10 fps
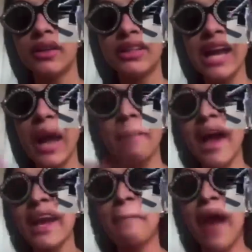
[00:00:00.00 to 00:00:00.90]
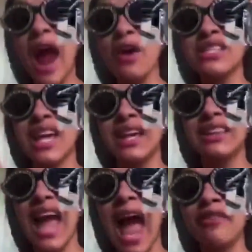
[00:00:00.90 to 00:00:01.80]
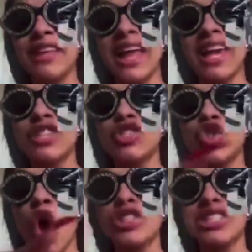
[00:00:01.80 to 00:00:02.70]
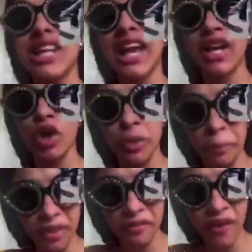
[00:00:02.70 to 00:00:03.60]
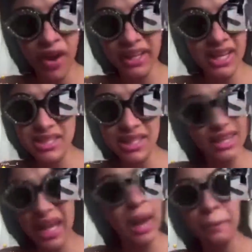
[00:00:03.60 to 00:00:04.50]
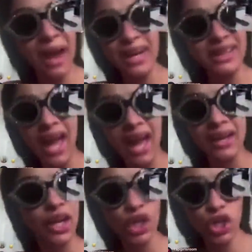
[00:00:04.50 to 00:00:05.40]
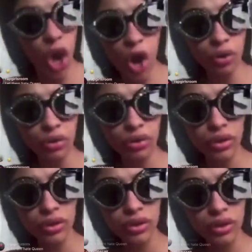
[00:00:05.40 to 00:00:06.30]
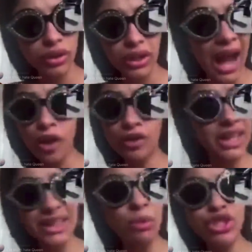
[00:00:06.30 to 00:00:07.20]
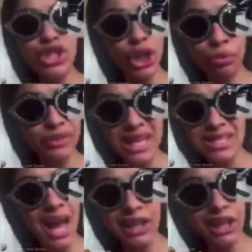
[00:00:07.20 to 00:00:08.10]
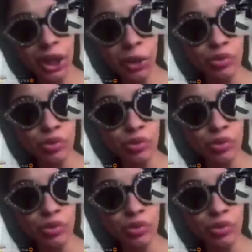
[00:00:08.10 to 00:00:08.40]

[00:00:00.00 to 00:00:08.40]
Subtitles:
Y'all not mad at parents that they're having their kids talk slick on the motherfucking internet? Y'all not mad at that? No? I don't think that was cute. That's not cute.